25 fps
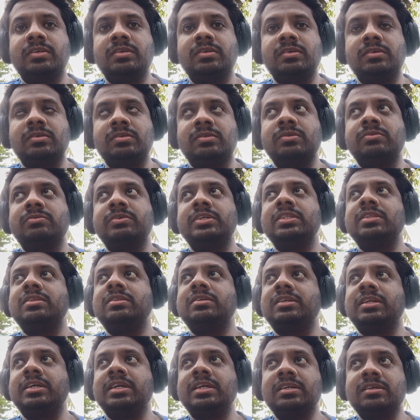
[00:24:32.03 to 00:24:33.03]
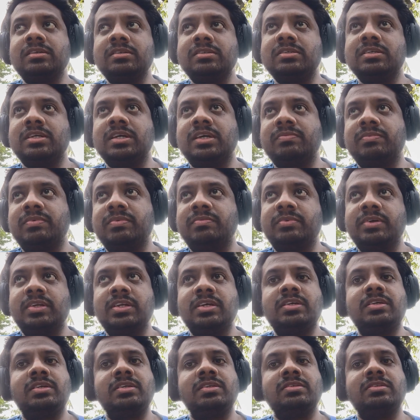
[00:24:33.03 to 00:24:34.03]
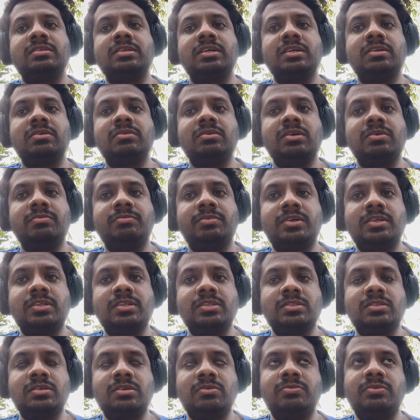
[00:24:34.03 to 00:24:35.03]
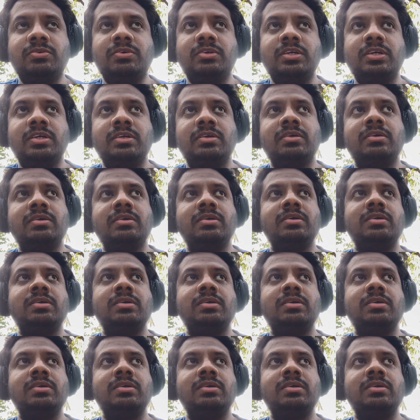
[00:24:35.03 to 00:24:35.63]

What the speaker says: So with the latest capabilities that UiPath is offering,